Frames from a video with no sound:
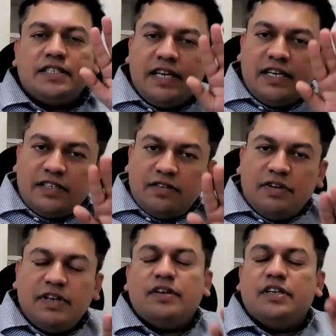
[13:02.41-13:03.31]
Say
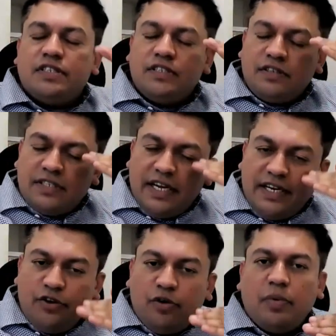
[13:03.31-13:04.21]

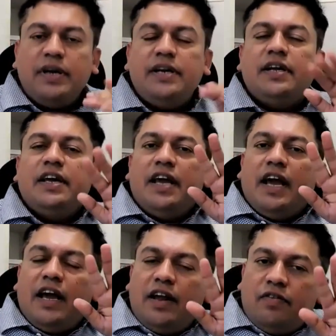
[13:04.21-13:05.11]
it in your mind,
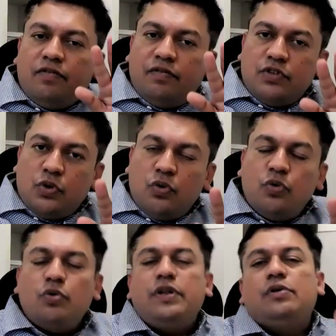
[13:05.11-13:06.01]
and
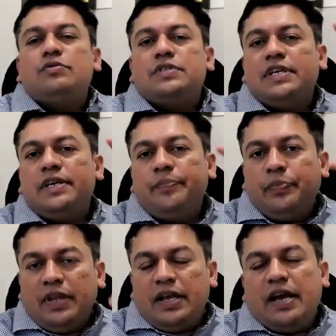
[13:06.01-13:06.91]
slowly you say
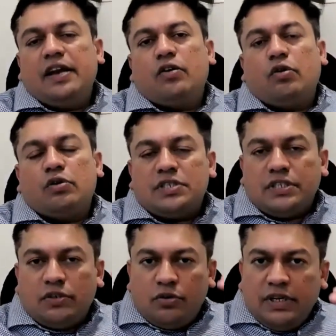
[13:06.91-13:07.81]
and
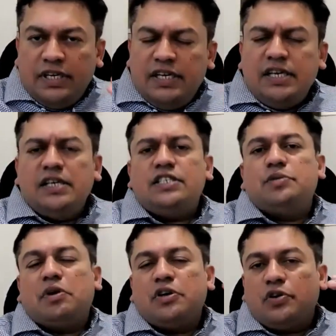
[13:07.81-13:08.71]
concentrate on each
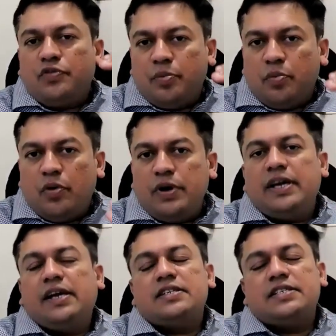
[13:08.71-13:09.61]
part of your
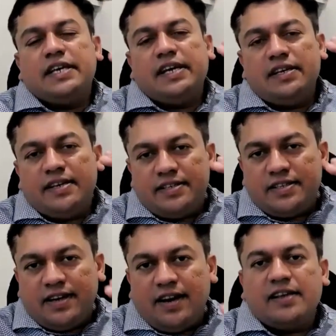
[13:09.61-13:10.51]
body and say it
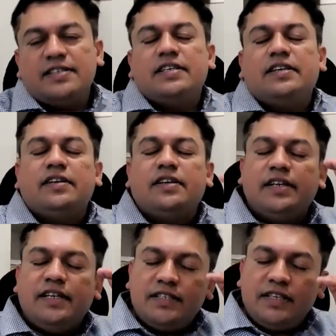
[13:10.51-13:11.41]
is relaxing,
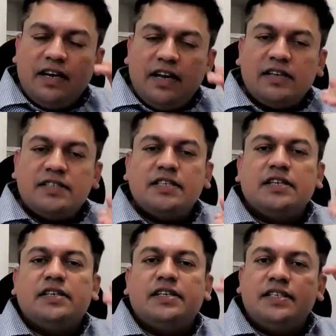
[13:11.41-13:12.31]
it is
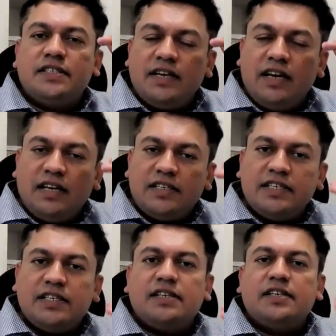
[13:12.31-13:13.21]
relaxing, it is
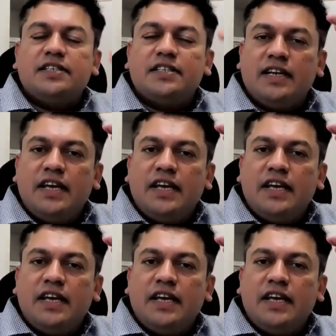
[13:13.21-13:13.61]
relaxing, it is.